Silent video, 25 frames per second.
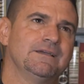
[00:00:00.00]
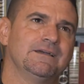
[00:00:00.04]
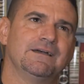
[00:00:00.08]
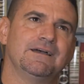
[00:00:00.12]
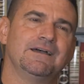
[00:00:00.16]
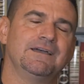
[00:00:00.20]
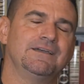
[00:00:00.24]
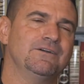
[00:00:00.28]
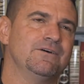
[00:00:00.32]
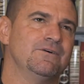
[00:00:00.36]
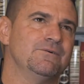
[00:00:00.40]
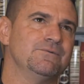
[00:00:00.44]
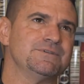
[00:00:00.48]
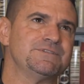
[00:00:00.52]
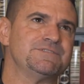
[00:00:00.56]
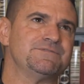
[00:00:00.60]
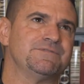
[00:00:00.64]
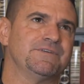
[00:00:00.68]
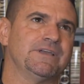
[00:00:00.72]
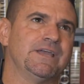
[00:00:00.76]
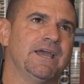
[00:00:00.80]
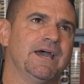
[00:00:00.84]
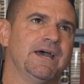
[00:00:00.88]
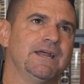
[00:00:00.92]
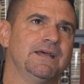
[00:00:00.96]
I always
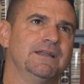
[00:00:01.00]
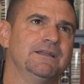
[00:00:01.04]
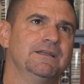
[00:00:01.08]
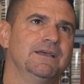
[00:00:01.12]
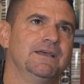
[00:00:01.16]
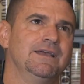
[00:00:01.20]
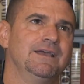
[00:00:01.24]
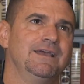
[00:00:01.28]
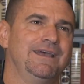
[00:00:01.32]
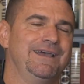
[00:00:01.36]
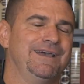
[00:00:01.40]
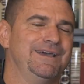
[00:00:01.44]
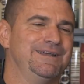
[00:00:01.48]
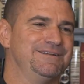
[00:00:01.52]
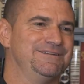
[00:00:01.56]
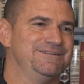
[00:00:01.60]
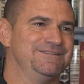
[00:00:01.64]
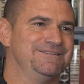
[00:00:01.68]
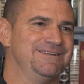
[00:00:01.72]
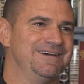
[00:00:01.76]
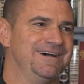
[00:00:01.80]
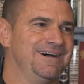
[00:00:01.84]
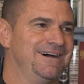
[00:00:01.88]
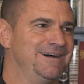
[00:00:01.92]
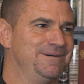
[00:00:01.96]
forget it.
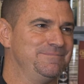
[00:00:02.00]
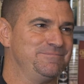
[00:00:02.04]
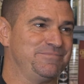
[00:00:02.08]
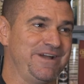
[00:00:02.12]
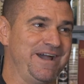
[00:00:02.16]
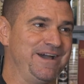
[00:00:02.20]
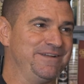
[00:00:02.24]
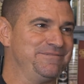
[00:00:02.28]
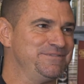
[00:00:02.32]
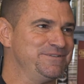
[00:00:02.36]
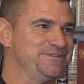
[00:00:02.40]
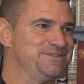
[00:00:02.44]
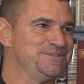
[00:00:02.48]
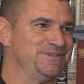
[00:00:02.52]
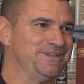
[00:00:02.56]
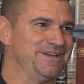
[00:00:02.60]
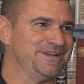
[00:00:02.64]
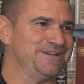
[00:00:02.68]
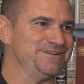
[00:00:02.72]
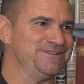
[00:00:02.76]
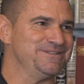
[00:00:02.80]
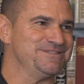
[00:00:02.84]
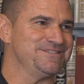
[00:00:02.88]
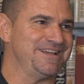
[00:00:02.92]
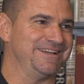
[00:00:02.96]
And Bradford's
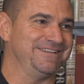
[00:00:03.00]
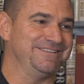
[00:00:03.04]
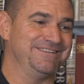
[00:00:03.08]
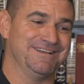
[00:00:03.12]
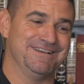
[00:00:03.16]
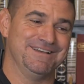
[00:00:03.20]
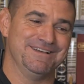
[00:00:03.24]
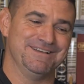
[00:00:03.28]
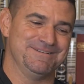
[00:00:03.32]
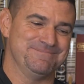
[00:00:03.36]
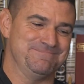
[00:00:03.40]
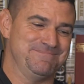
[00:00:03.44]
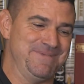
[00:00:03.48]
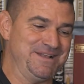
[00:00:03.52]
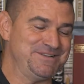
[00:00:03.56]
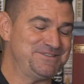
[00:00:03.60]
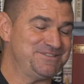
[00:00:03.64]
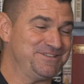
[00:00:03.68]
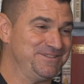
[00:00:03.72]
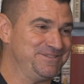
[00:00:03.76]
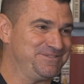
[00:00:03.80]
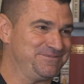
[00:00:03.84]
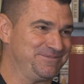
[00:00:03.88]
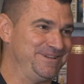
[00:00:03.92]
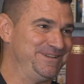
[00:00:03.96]
Liquors. I
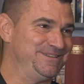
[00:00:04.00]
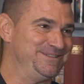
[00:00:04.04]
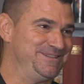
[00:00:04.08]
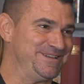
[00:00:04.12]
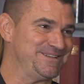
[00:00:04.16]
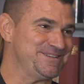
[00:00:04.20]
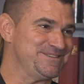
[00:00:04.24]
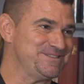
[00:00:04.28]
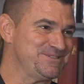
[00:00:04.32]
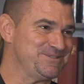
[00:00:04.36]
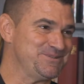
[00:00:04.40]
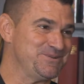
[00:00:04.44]
mentioned 3 liquor stores.